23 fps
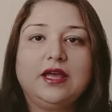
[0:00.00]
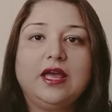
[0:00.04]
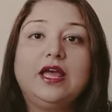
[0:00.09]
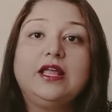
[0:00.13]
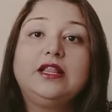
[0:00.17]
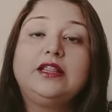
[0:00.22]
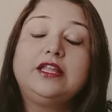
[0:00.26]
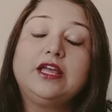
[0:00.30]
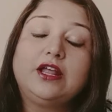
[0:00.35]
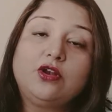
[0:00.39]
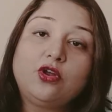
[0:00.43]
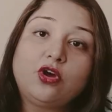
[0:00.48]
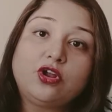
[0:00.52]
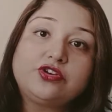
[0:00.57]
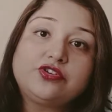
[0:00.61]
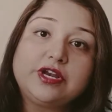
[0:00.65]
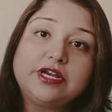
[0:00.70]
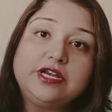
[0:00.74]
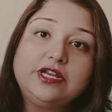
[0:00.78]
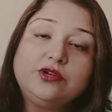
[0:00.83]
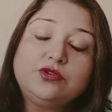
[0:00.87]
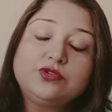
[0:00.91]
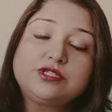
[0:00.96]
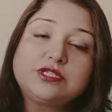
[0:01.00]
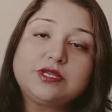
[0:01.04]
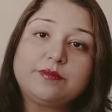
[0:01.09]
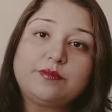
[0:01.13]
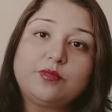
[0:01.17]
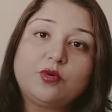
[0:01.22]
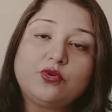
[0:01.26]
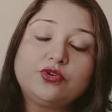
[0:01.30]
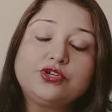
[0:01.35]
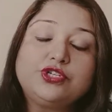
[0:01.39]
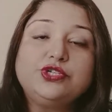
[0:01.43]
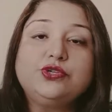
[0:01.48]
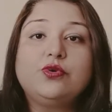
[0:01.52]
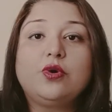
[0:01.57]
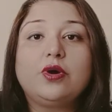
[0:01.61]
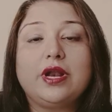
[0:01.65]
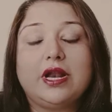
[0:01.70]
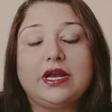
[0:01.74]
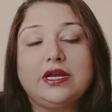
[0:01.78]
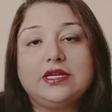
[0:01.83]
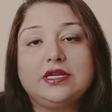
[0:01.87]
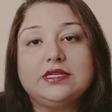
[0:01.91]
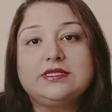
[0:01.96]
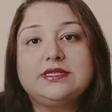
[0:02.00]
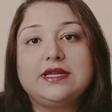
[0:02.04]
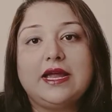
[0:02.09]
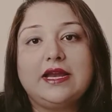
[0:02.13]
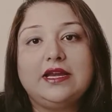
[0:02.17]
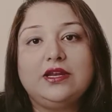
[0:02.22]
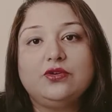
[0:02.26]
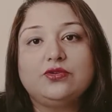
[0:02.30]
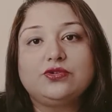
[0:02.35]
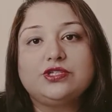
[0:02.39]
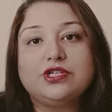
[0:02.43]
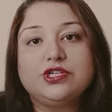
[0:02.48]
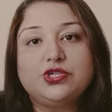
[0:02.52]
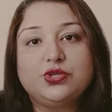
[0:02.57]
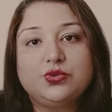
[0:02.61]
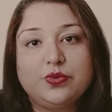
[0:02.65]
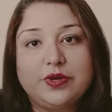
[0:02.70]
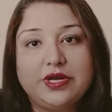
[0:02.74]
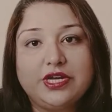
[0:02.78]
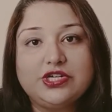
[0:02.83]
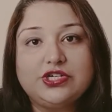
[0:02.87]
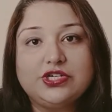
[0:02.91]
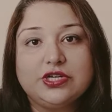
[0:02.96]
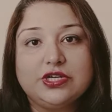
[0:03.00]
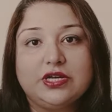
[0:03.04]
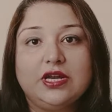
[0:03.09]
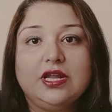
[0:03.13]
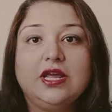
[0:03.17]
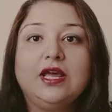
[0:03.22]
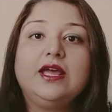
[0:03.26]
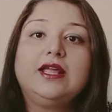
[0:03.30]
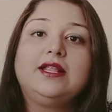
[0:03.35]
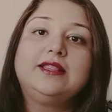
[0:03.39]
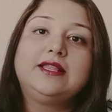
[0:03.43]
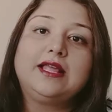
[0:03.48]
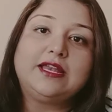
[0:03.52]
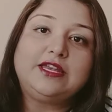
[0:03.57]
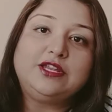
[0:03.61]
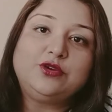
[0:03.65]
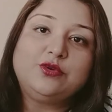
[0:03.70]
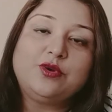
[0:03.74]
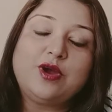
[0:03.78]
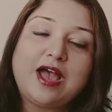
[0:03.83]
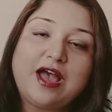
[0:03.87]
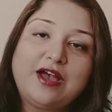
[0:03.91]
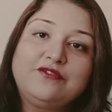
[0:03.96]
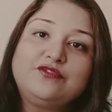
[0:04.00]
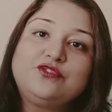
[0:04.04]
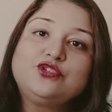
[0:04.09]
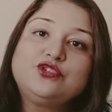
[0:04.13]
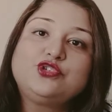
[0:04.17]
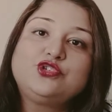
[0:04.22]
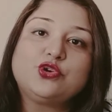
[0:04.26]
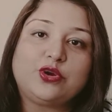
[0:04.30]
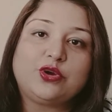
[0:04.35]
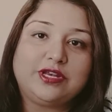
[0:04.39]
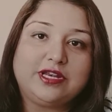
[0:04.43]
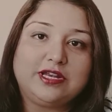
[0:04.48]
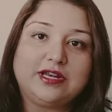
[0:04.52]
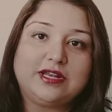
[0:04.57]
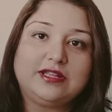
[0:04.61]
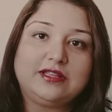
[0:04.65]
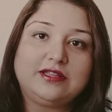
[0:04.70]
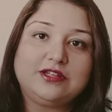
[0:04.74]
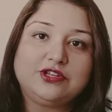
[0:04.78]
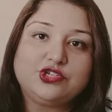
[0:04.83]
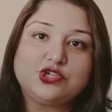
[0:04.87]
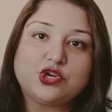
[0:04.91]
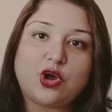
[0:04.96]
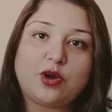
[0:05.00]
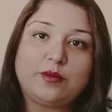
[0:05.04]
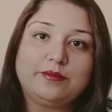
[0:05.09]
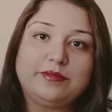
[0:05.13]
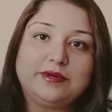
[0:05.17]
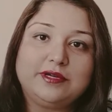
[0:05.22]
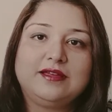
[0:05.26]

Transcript: They are not ready to support you or understand your situation that you have to join another job.